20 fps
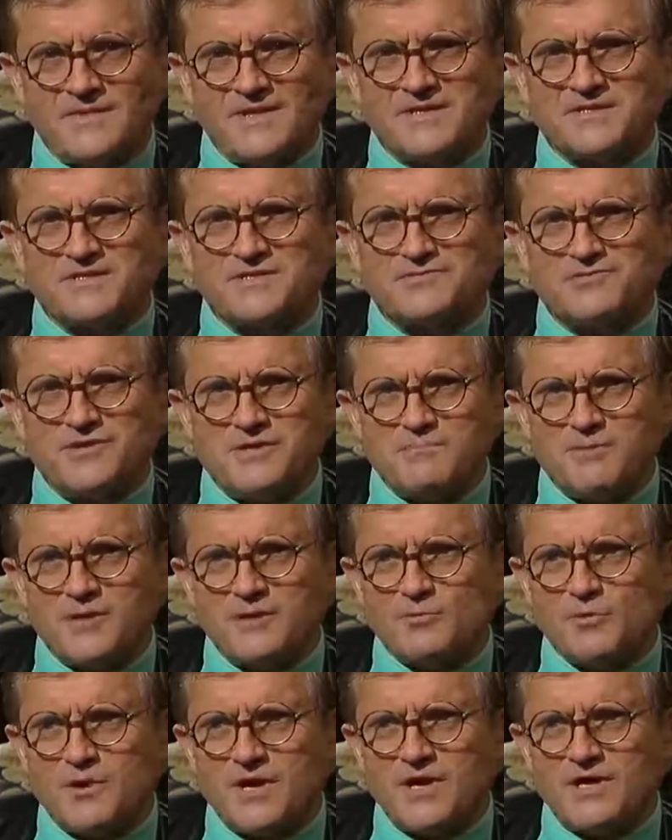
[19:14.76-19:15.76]
extremely
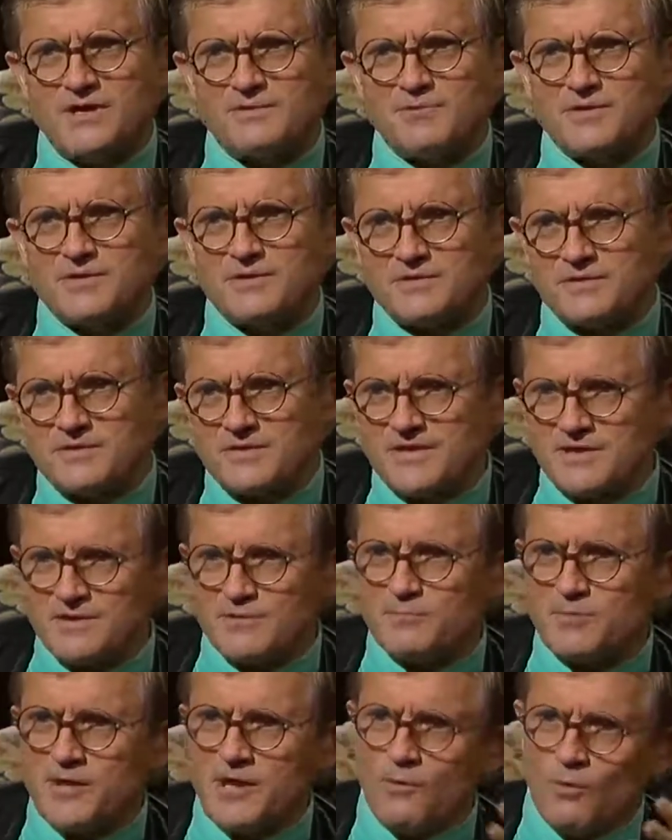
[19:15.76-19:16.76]
wide when you think
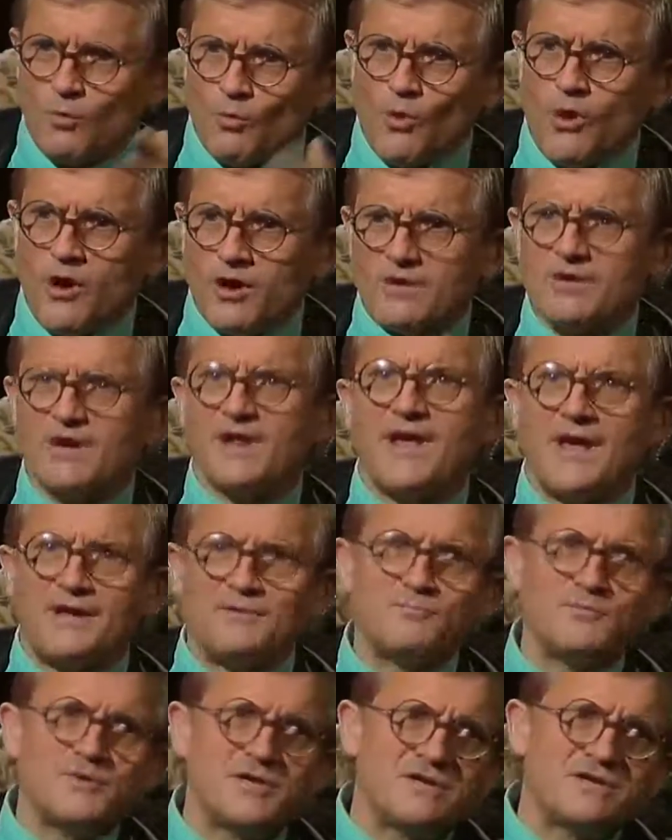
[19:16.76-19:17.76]
about what
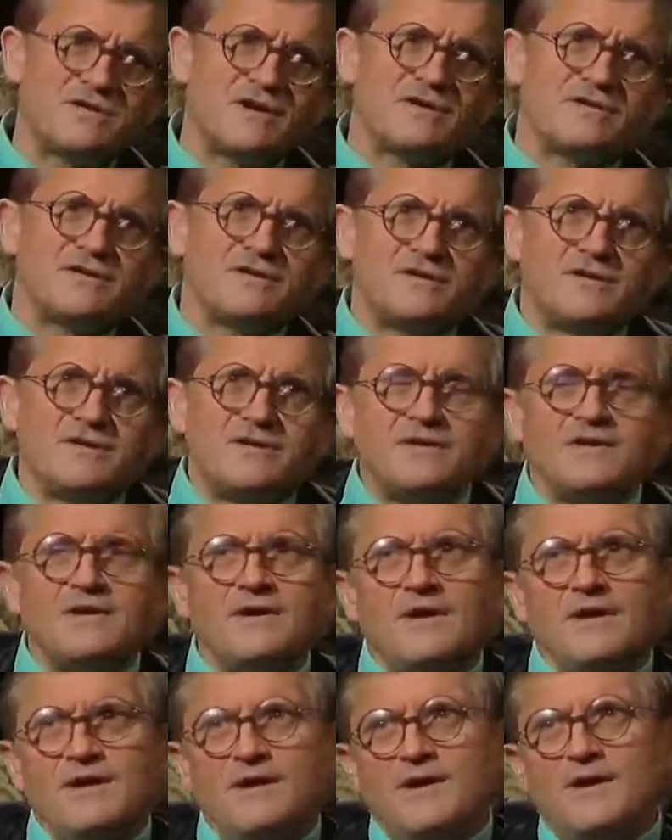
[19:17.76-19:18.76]
can be done in it.
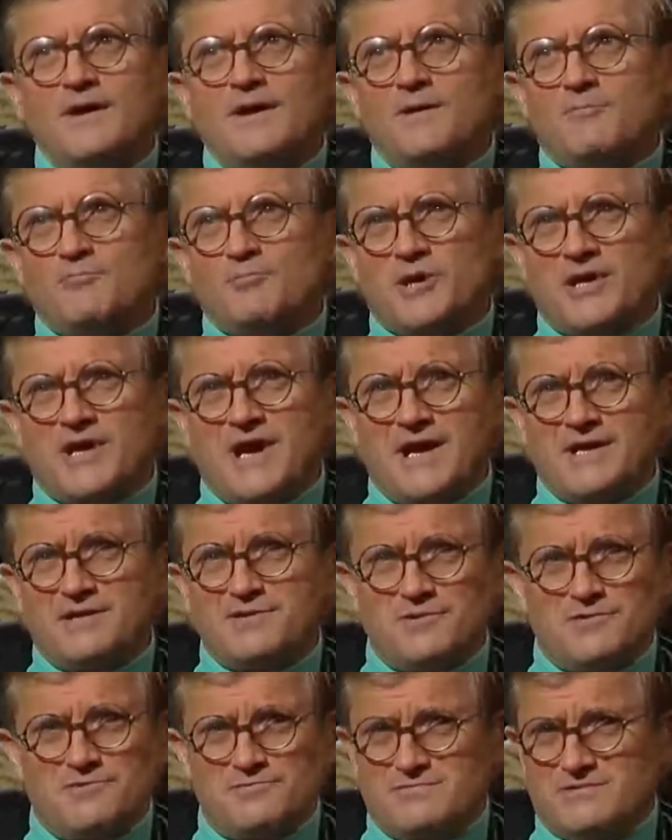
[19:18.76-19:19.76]
But I
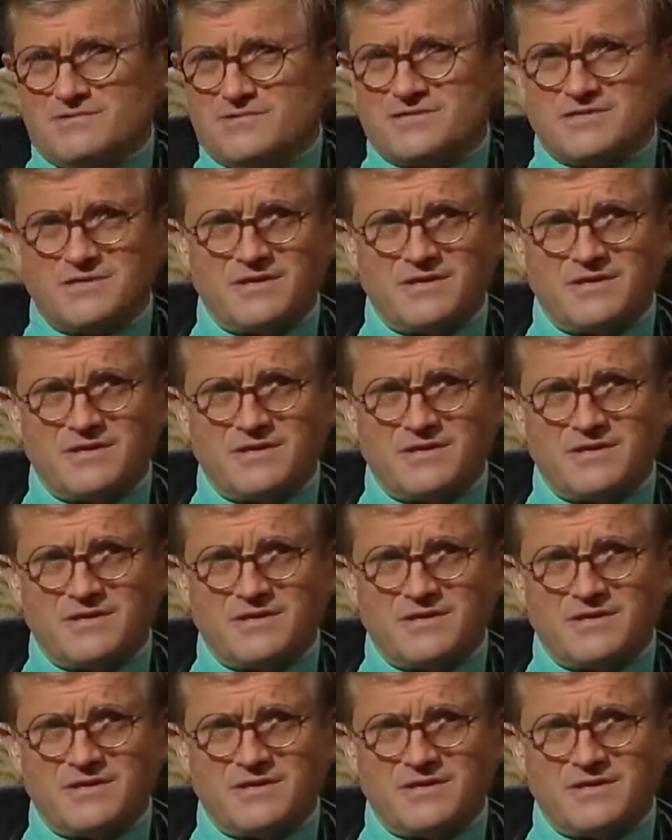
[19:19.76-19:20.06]
don't